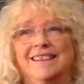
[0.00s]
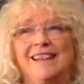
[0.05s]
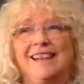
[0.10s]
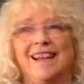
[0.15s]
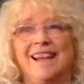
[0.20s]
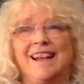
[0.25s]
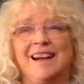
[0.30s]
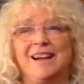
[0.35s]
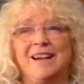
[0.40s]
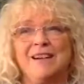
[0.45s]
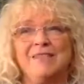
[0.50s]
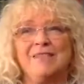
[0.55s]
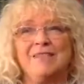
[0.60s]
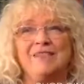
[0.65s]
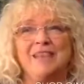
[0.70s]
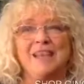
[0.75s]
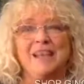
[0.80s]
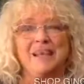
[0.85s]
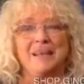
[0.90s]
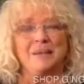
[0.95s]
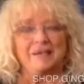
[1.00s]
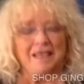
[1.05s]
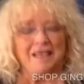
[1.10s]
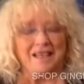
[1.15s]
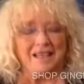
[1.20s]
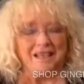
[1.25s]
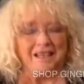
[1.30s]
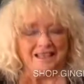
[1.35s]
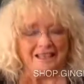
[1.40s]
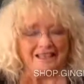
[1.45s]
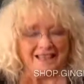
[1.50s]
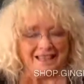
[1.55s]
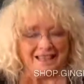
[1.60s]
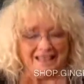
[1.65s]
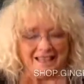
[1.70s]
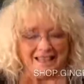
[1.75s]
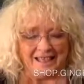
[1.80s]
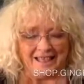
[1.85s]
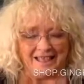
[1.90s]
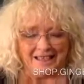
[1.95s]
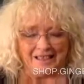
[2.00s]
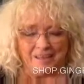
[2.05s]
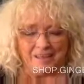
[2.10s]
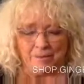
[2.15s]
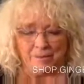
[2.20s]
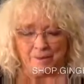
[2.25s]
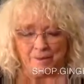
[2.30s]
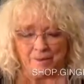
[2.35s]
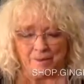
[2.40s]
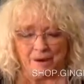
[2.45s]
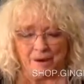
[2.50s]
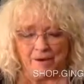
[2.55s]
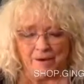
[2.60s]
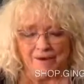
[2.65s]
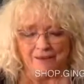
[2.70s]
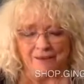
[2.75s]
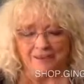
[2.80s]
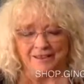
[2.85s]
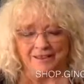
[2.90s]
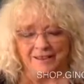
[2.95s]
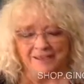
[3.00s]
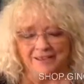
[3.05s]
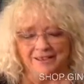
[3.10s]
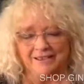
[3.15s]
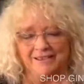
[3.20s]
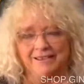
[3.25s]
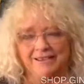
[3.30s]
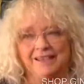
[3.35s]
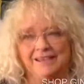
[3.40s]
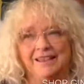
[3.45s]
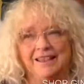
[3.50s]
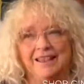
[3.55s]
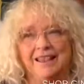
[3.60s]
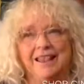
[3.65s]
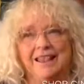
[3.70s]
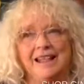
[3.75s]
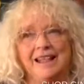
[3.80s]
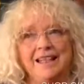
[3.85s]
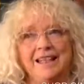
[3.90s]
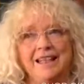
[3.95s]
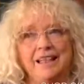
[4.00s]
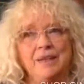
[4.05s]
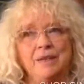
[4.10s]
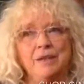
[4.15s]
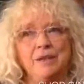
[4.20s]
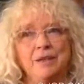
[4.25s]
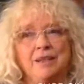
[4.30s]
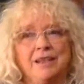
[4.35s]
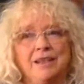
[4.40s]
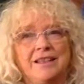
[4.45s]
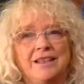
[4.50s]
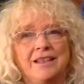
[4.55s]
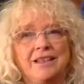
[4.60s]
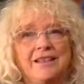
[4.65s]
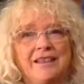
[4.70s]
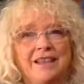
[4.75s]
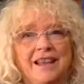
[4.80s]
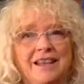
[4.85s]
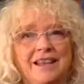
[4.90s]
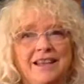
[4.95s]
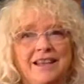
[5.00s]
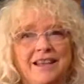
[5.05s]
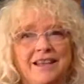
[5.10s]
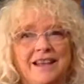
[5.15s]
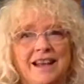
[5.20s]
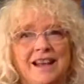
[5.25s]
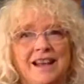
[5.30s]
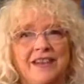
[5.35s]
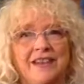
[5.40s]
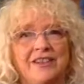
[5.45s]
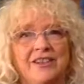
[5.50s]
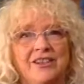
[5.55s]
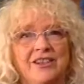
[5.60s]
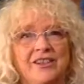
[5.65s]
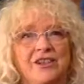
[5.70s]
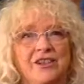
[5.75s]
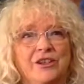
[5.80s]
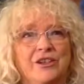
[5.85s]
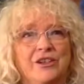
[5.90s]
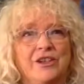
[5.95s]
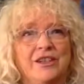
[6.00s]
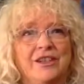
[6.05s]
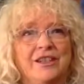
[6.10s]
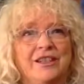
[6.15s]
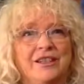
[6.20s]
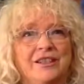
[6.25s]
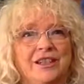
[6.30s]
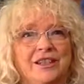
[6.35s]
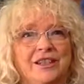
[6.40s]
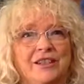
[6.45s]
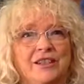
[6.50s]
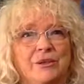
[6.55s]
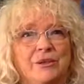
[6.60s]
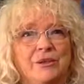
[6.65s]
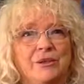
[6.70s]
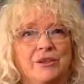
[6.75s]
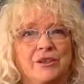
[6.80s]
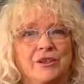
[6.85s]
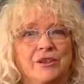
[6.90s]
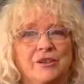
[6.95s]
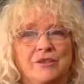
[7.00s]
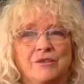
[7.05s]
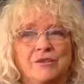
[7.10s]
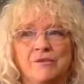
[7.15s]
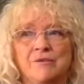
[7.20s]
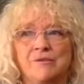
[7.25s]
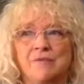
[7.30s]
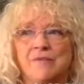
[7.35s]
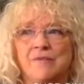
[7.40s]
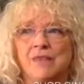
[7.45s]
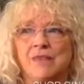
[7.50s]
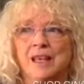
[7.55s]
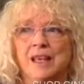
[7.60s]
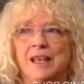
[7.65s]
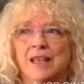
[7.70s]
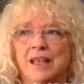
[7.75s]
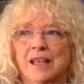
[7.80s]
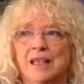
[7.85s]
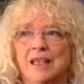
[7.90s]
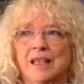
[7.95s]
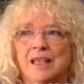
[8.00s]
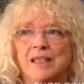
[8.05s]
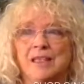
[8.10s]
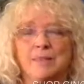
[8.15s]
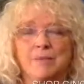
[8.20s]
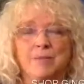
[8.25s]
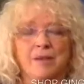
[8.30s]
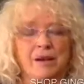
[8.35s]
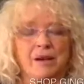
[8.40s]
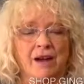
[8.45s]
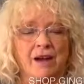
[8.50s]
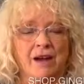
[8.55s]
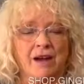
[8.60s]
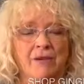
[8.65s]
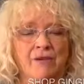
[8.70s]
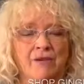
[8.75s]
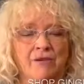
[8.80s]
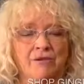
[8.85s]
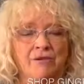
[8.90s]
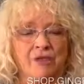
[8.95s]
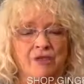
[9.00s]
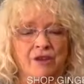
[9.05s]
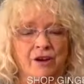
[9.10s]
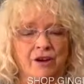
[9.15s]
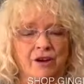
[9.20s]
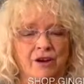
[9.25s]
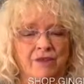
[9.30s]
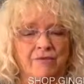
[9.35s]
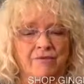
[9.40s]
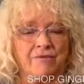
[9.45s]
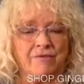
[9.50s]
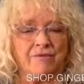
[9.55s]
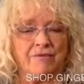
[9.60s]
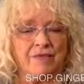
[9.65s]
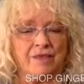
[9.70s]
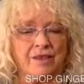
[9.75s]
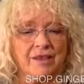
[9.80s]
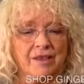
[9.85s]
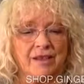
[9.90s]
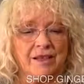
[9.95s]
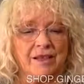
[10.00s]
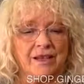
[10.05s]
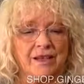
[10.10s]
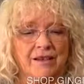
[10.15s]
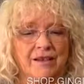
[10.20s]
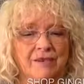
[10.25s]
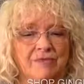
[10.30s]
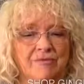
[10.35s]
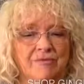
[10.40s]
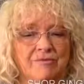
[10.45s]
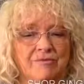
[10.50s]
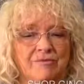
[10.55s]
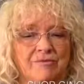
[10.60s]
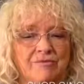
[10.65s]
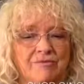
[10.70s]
that I would keep sending CDs to my parents. And they really started getting attached to listening to her. So doesn't matter how old you are. Um,